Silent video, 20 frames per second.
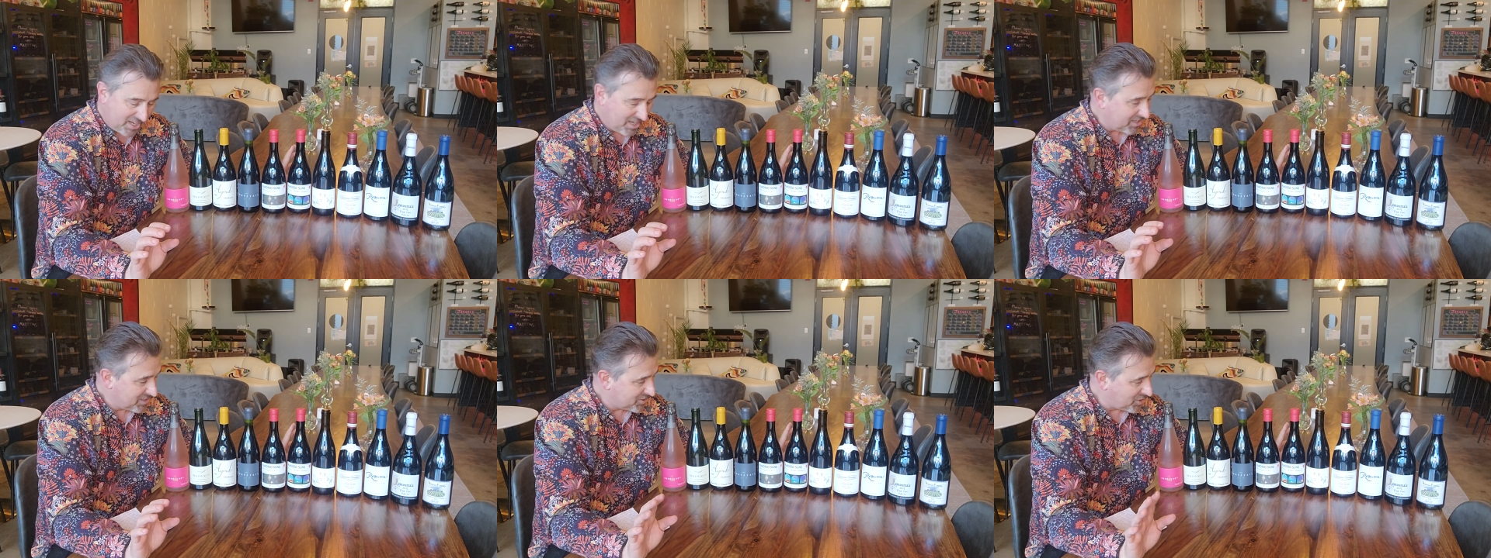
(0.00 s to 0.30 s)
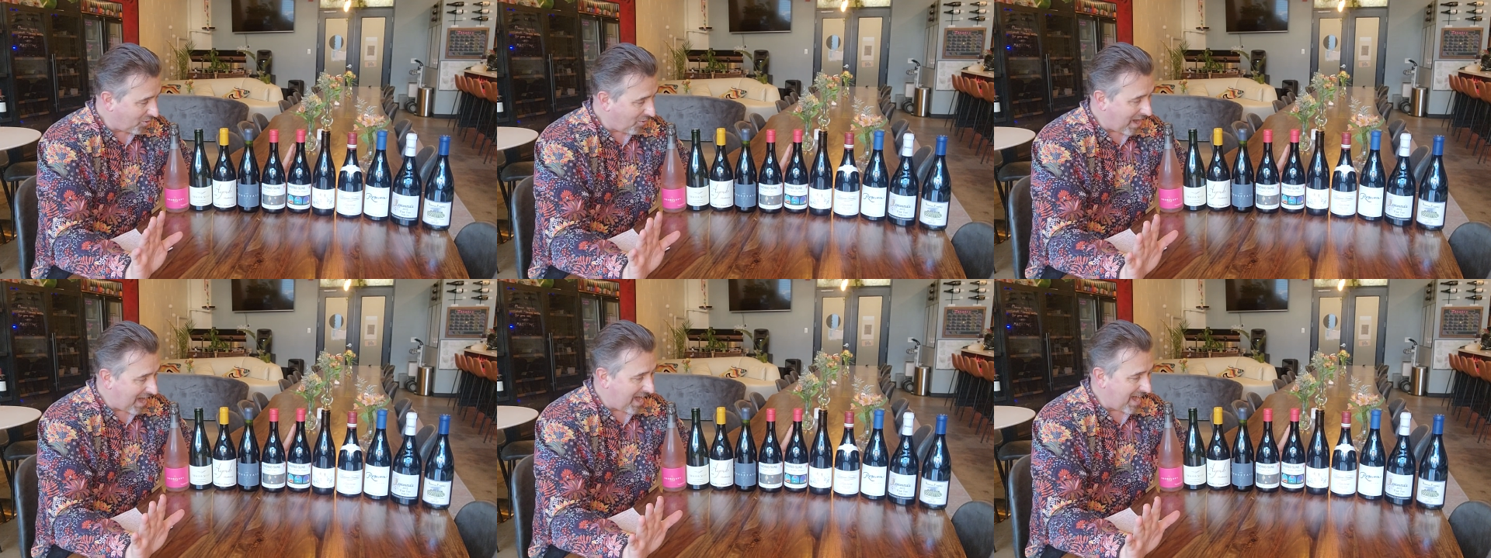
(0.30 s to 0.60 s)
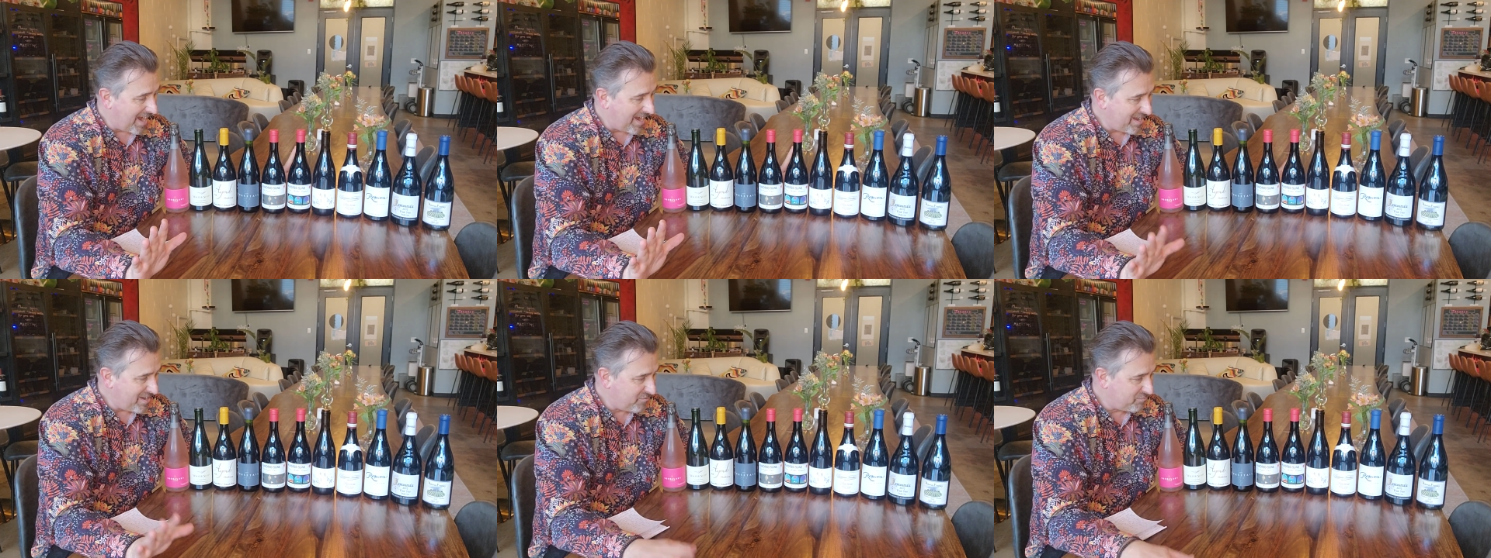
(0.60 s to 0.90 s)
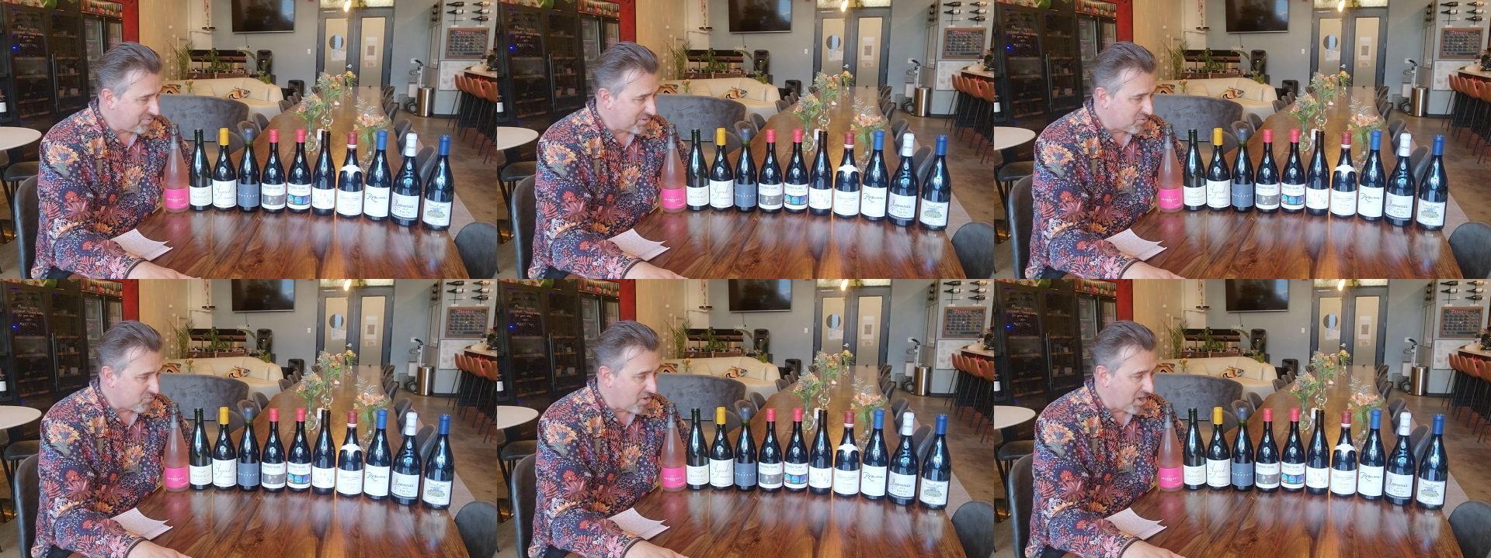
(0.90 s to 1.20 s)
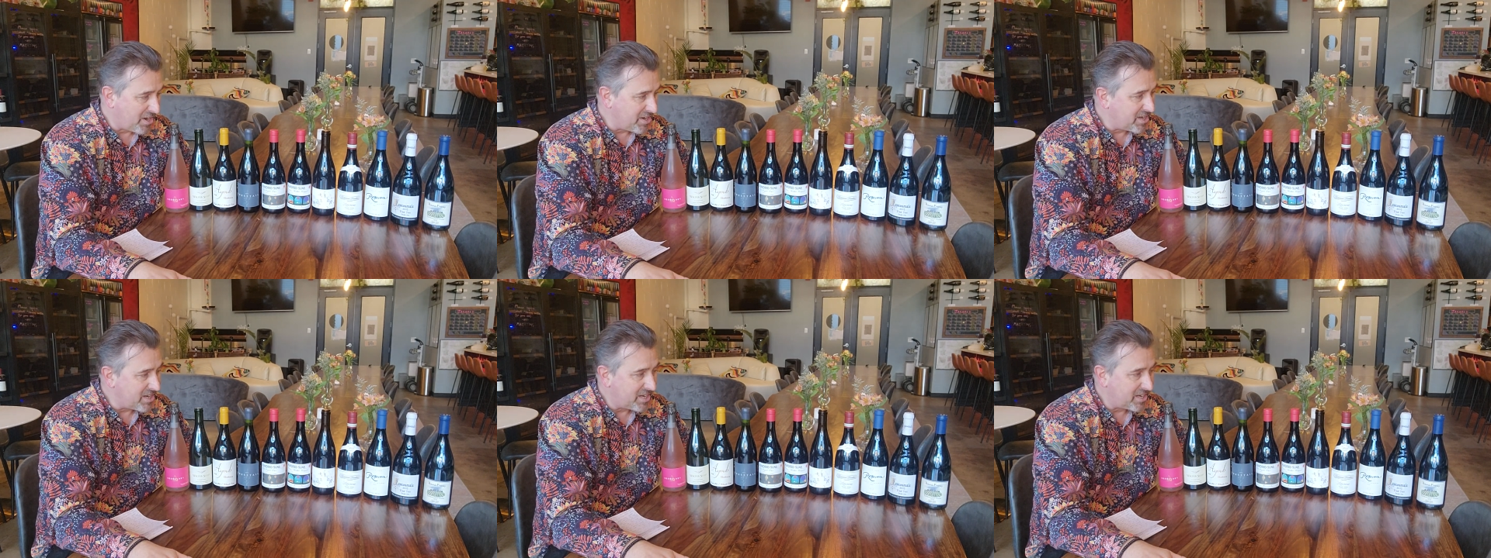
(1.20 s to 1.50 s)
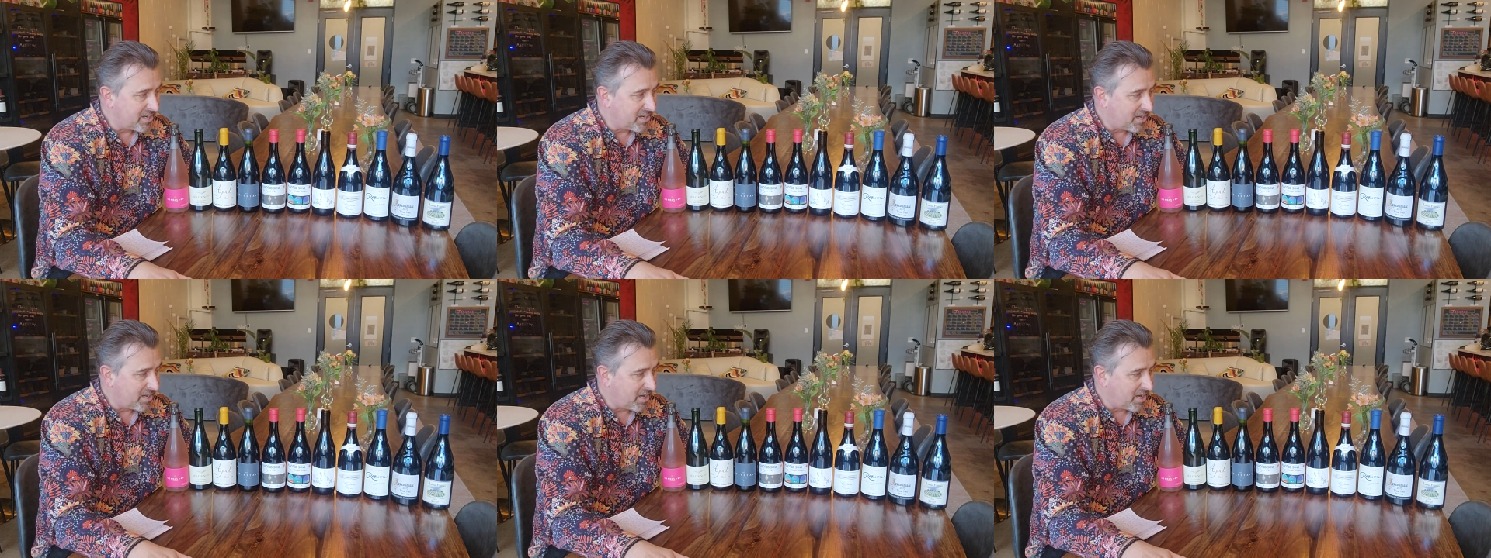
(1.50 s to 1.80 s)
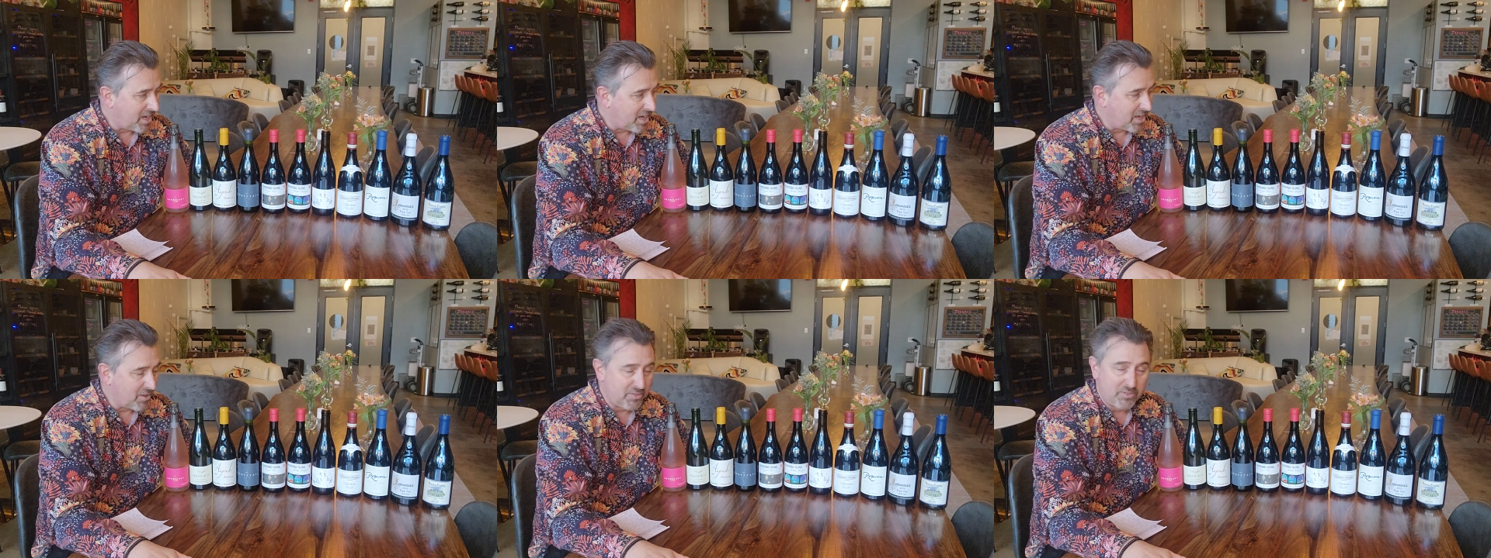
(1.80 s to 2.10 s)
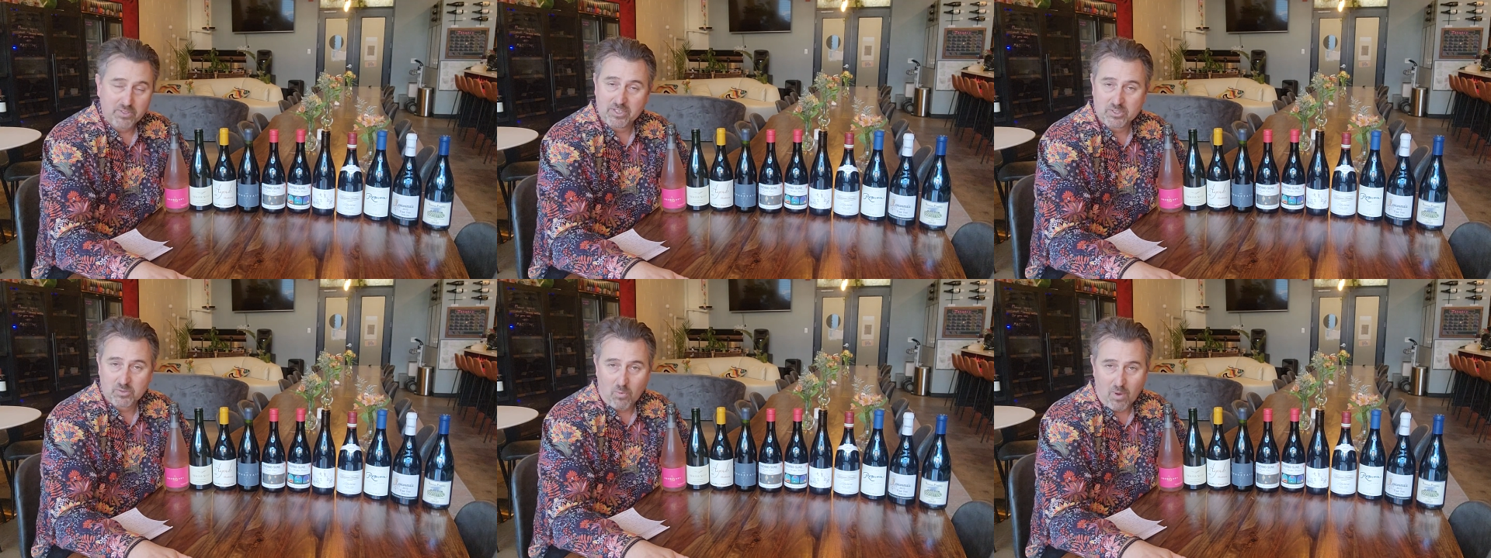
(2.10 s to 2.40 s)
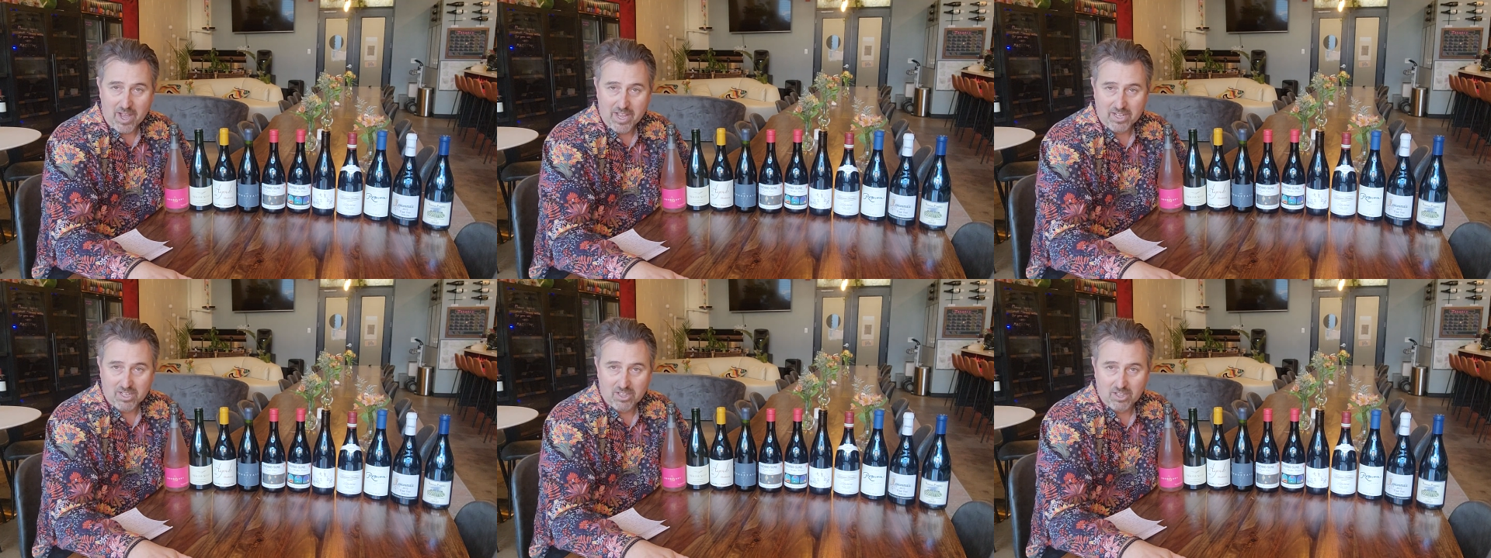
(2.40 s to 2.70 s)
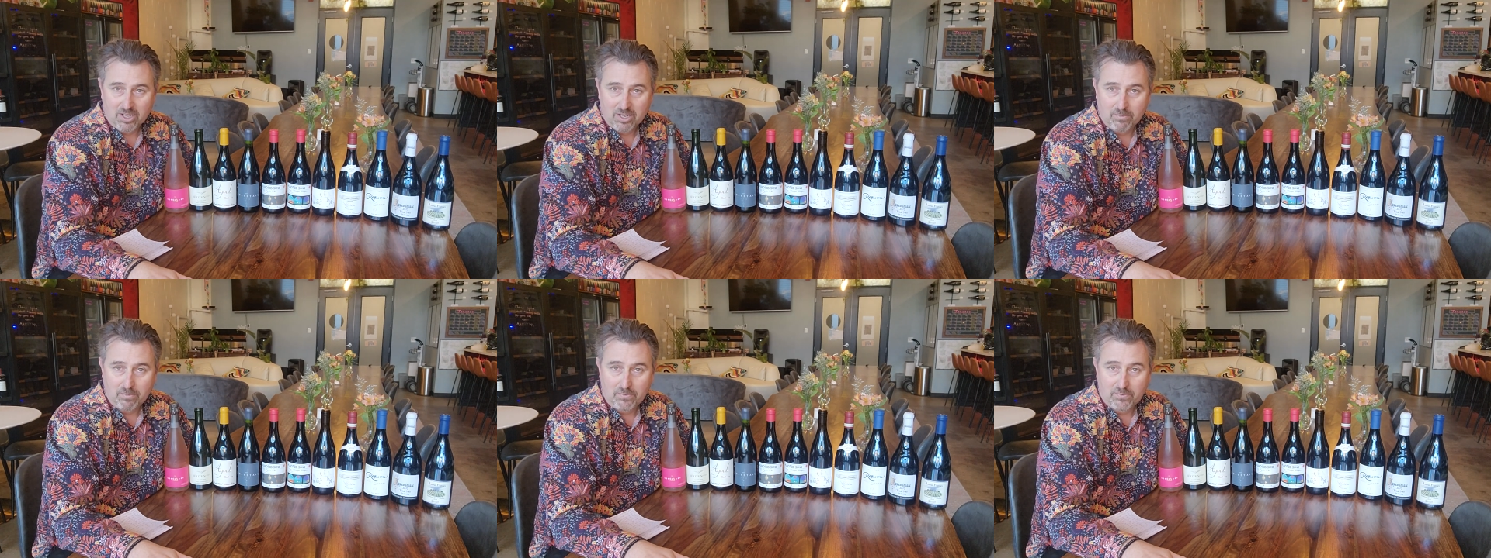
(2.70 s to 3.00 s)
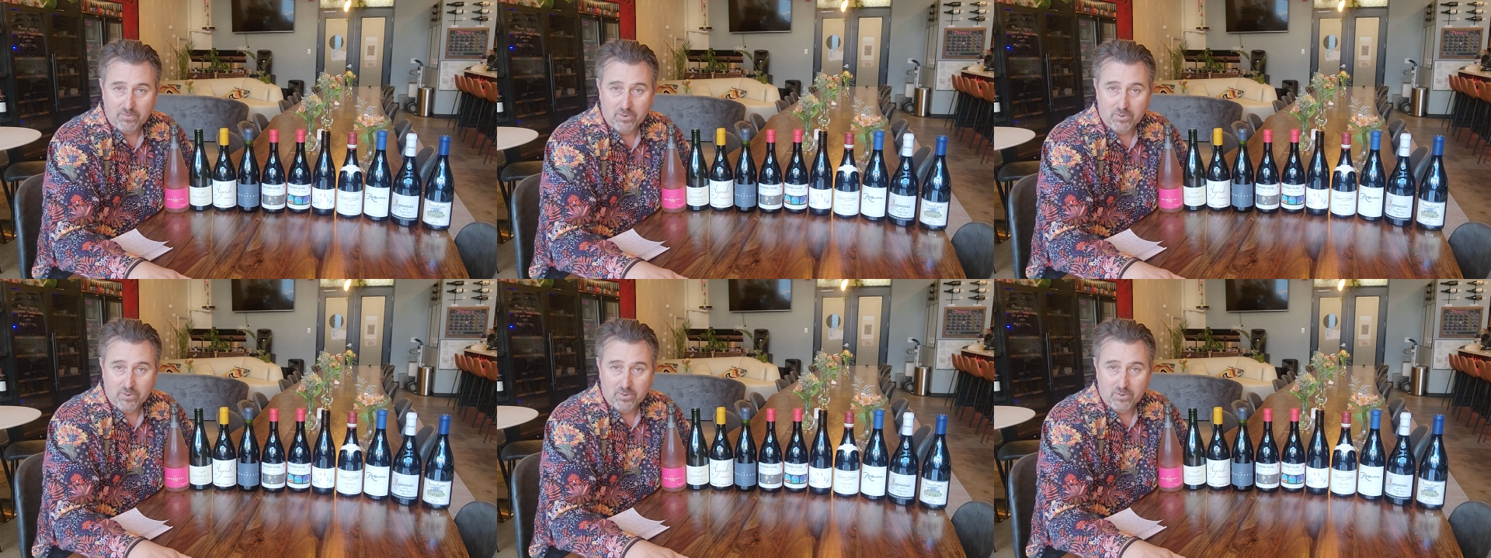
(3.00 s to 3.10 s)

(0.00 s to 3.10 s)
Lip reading: So I have been running this wine club